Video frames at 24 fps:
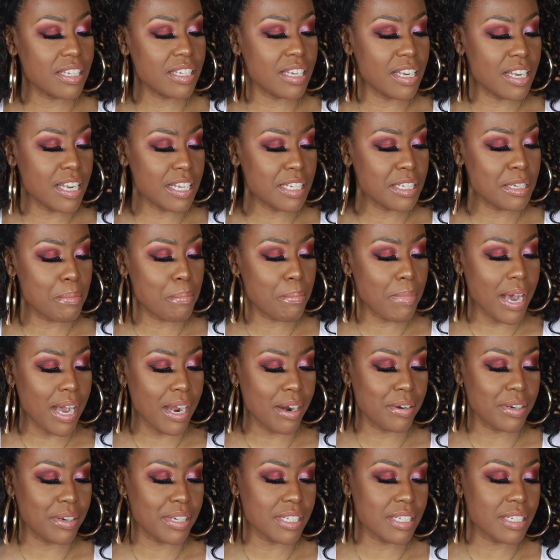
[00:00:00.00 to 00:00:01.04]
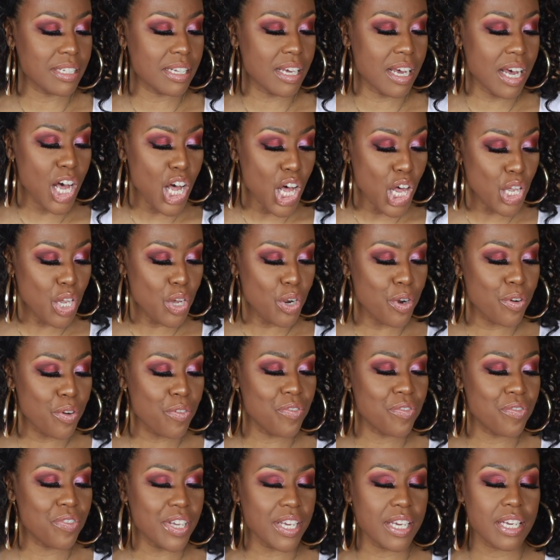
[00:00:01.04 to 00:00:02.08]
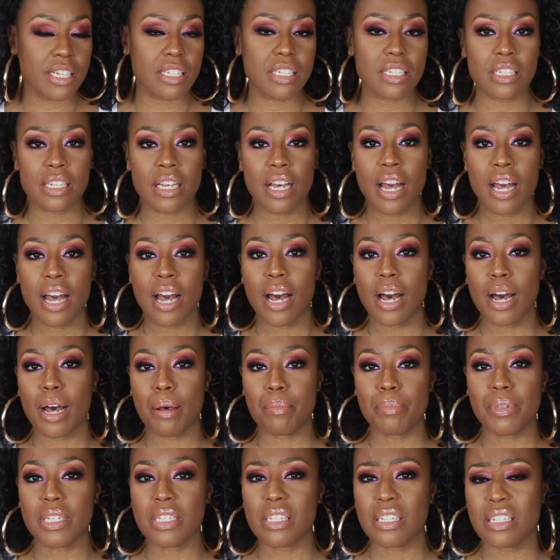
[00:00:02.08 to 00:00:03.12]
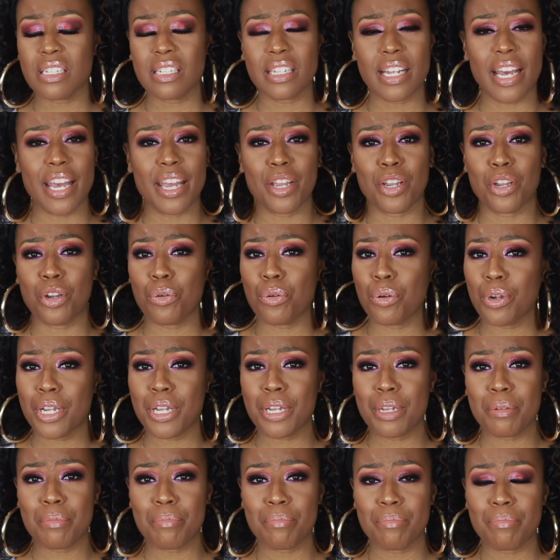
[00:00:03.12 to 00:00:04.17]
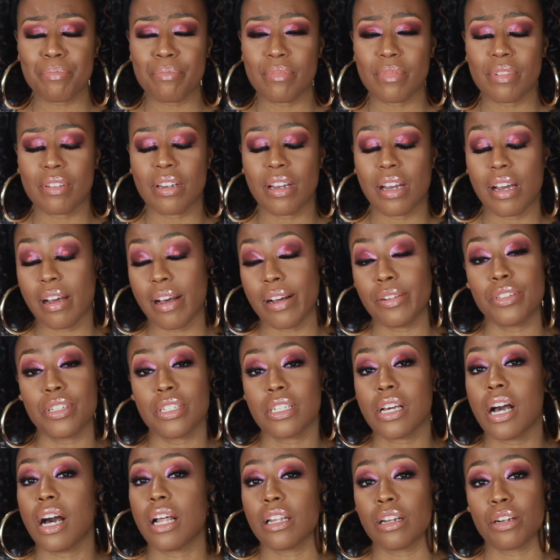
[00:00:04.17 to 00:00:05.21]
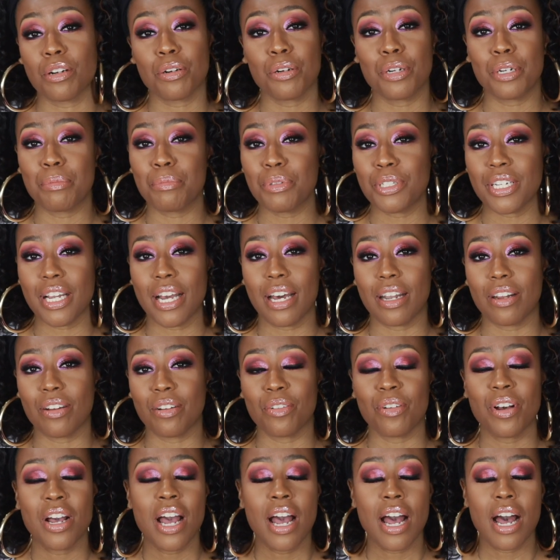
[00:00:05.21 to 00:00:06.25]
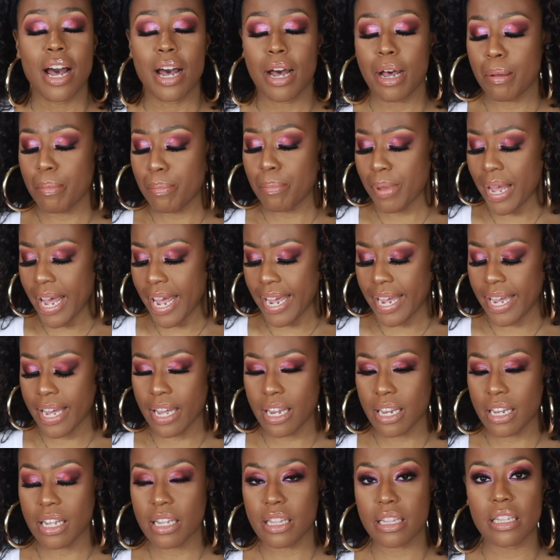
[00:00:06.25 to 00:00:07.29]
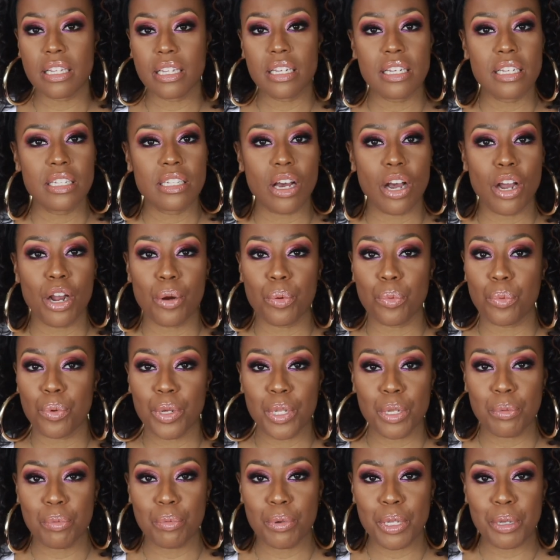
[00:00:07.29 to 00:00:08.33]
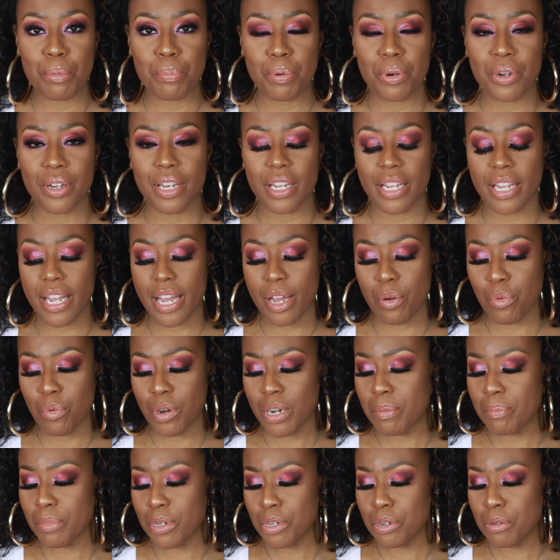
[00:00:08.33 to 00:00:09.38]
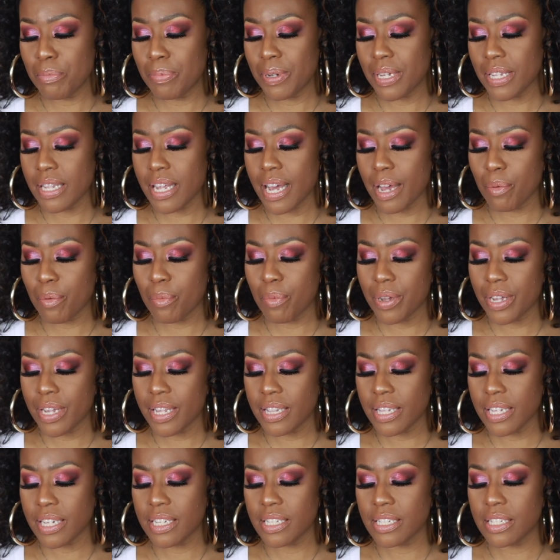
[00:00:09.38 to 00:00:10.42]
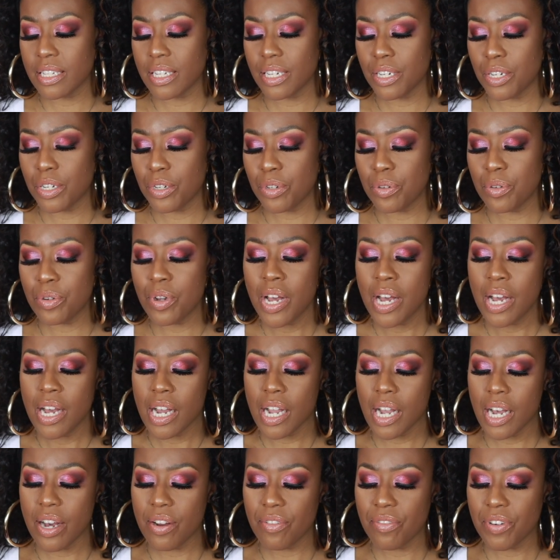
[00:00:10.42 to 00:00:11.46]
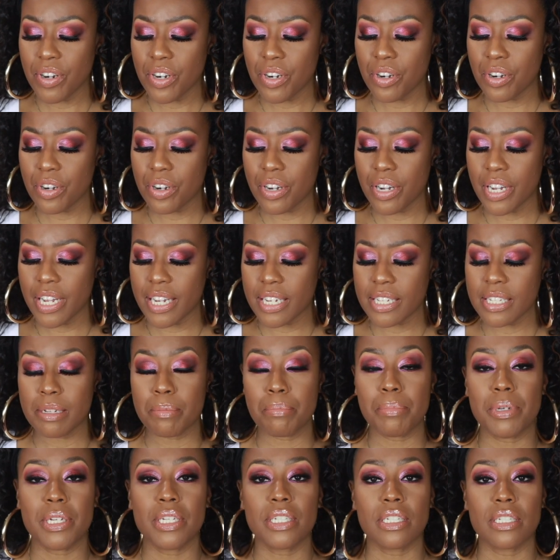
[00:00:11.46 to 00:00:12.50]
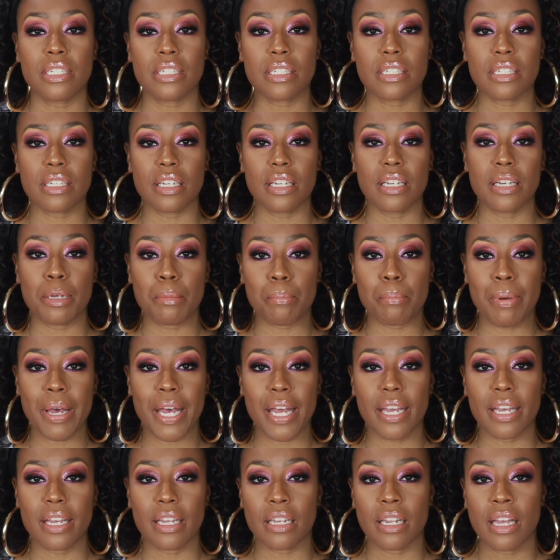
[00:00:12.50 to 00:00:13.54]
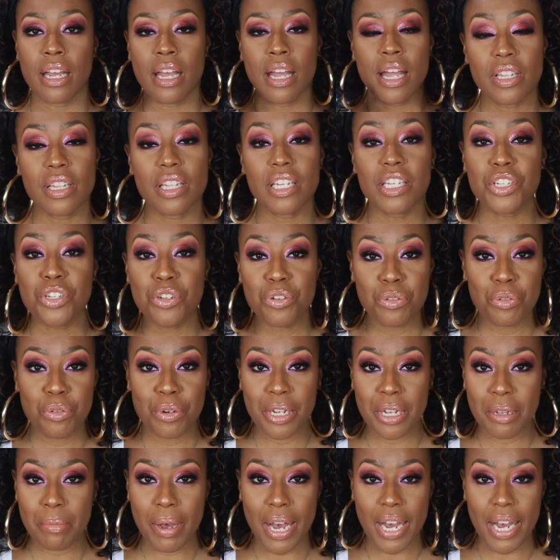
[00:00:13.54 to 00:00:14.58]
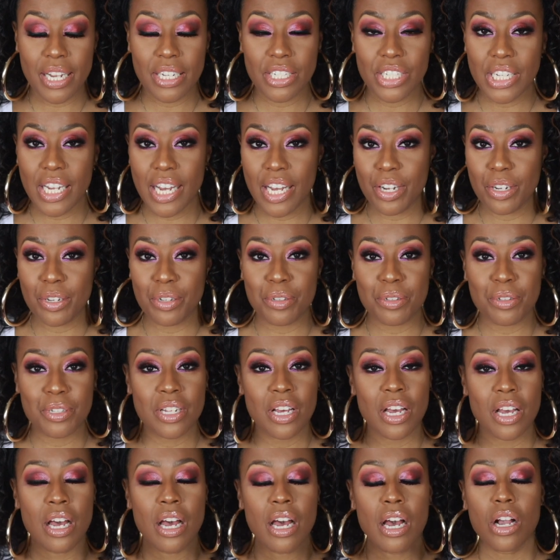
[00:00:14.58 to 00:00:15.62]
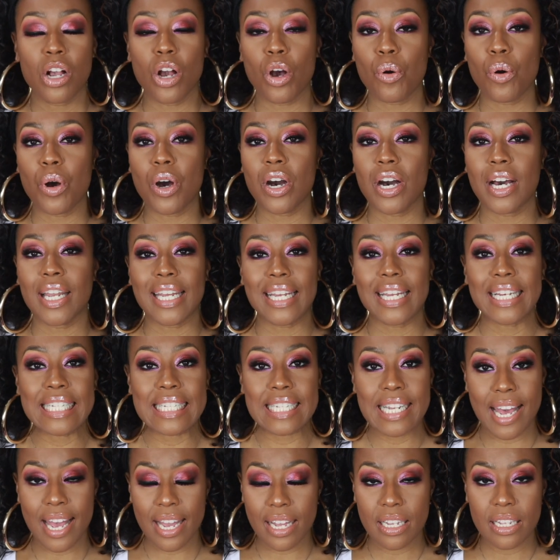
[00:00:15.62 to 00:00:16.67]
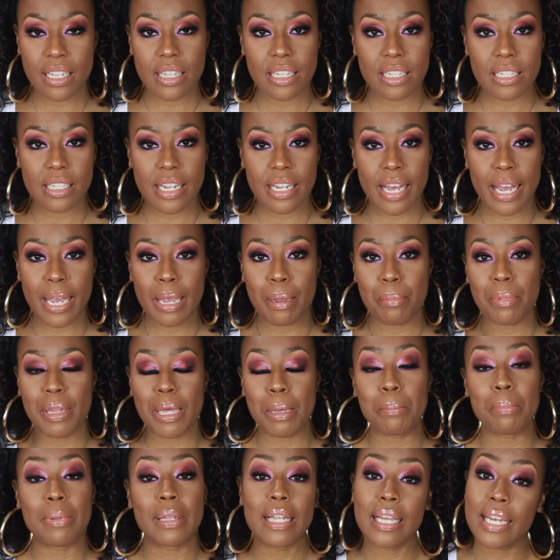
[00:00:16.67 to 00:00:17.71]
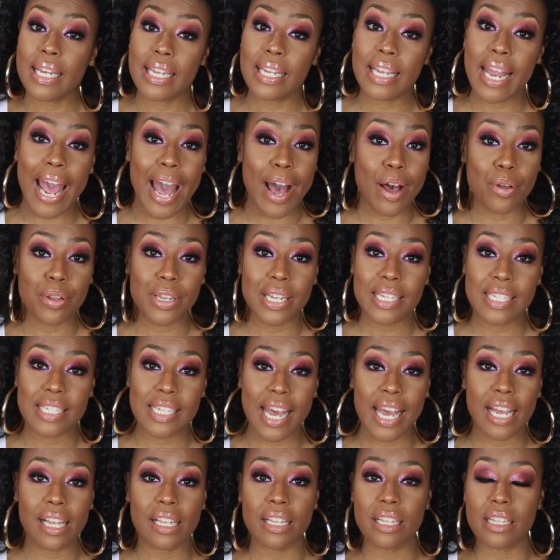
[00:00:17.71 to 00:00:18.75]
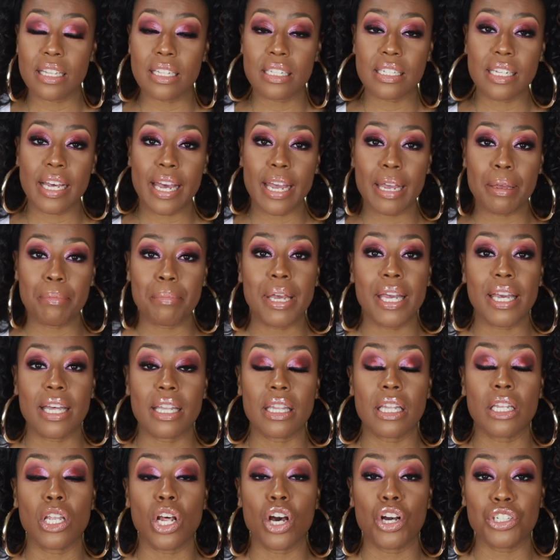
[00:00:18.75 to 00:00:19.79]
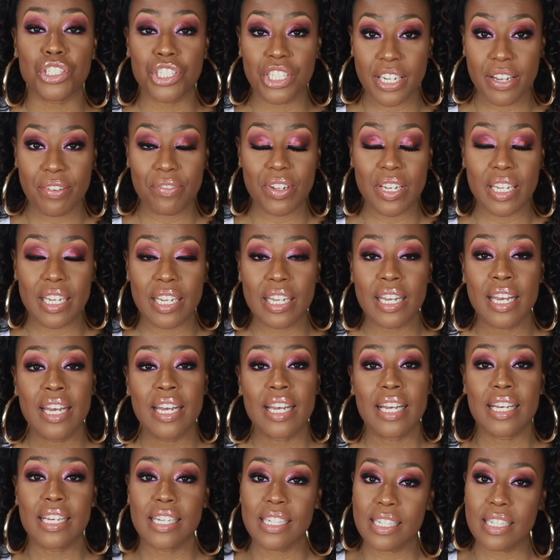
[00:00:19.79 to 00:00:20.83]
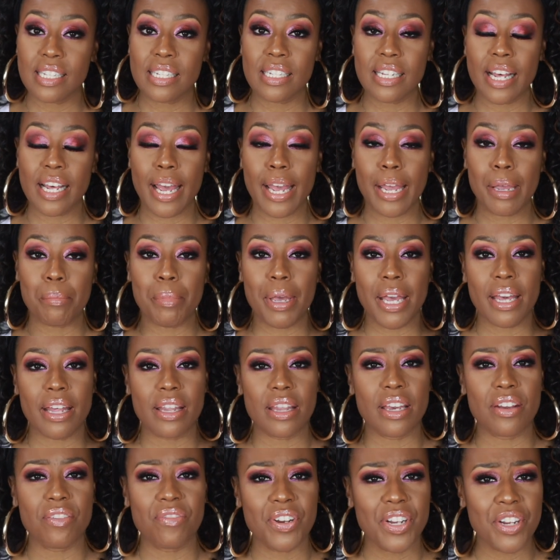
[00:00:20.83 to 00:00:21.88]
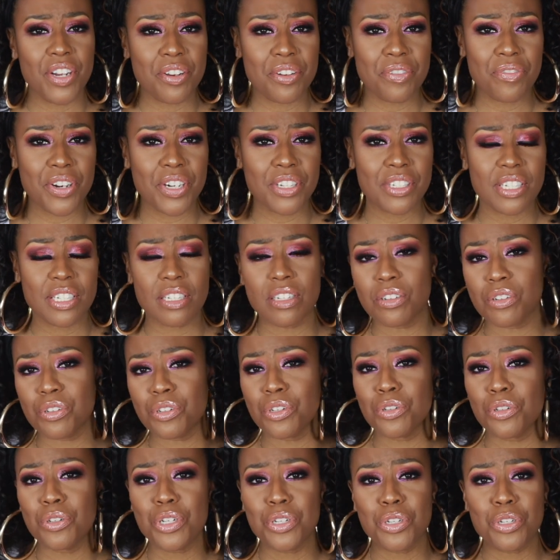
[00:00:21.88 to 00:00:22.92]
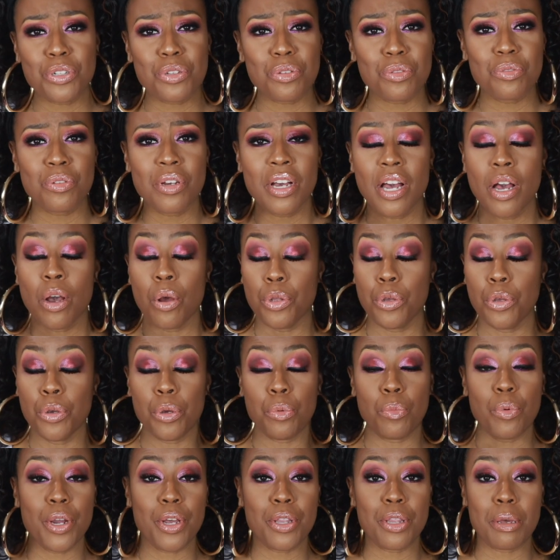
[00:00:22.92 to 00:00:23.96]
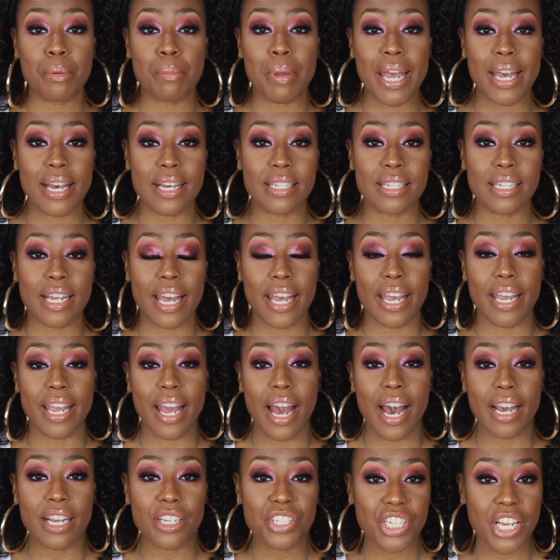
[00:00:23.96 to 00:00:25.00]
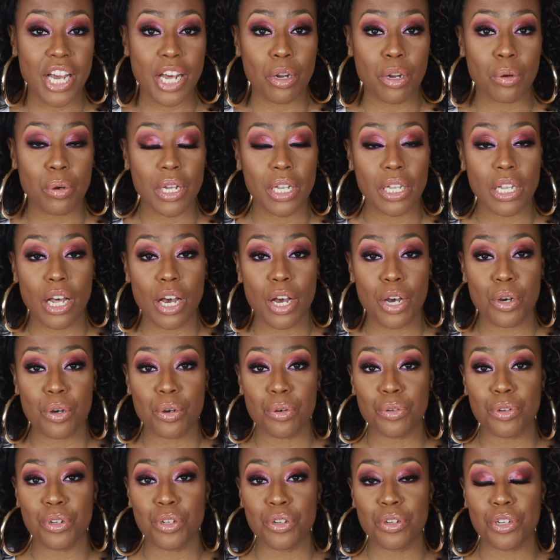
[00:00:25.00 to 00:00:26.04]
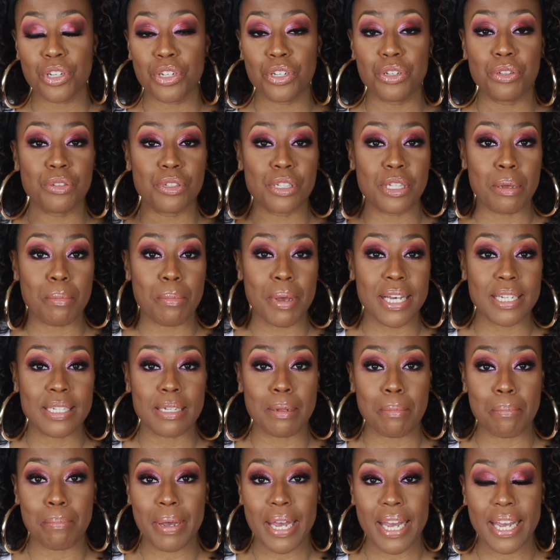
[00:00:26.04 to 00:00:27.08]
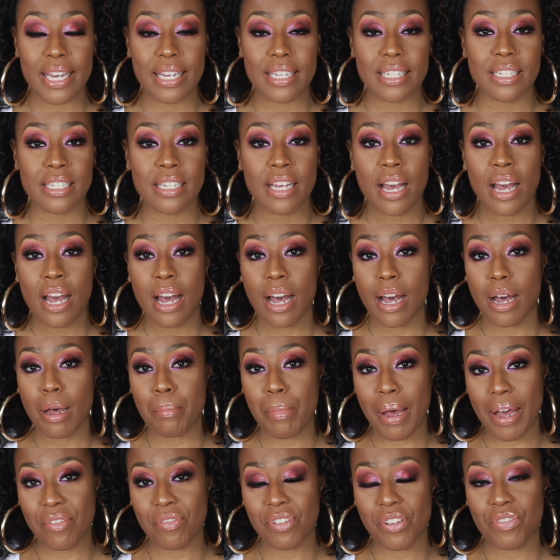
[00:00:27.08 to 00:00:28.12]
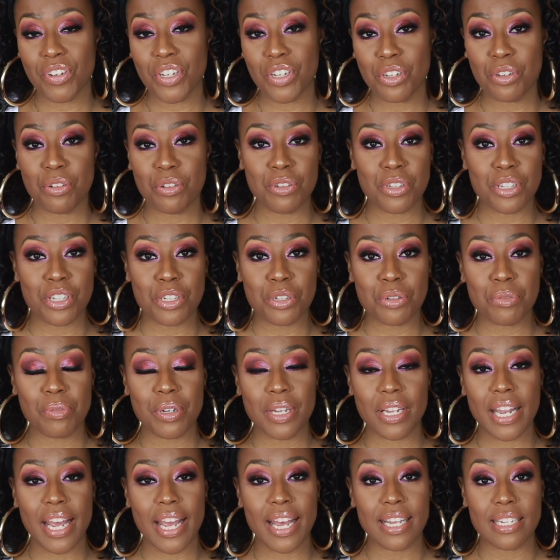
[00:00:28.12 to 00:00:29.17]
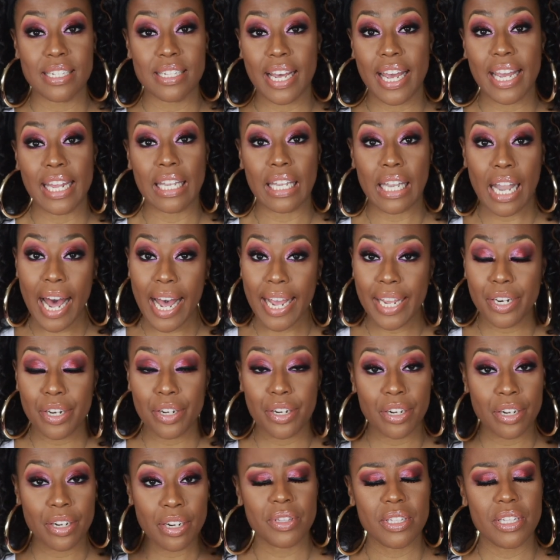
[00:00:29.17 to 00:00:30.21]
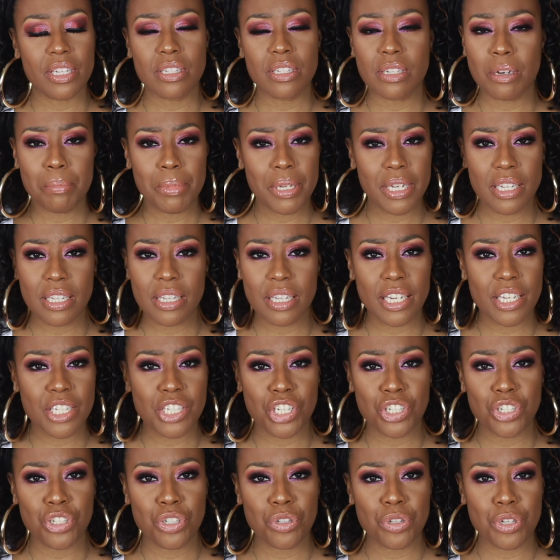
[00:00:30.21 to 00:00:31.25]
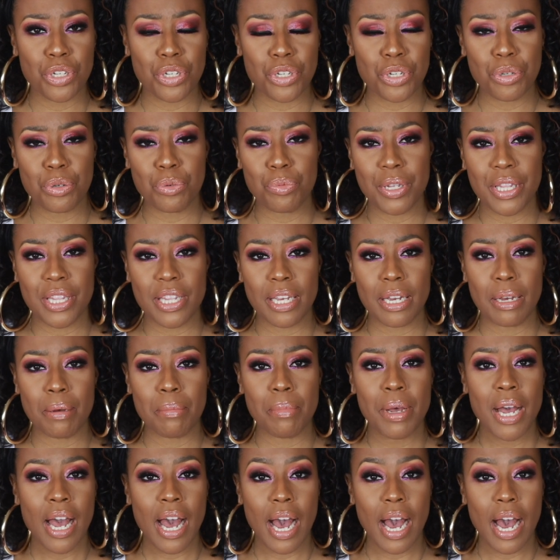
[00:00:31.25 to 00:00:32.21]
Danessa Myricks Color Fix. Um, this is a cream, uh, I'll just call it a cream shadow. Um, and these are really, really pretty. And what I'm duping that with is the new Cover Girl Exhibitionist Lid Paint. These two cream eyeshadows go on exactly the same, they blend out exactly the same, and the longevity is the same, and they're very versatile. You can do, you can wear them as a eyeshadow alone, you can use them as a base, um, I've even used this one as a liner. There's so many things that you can do with them.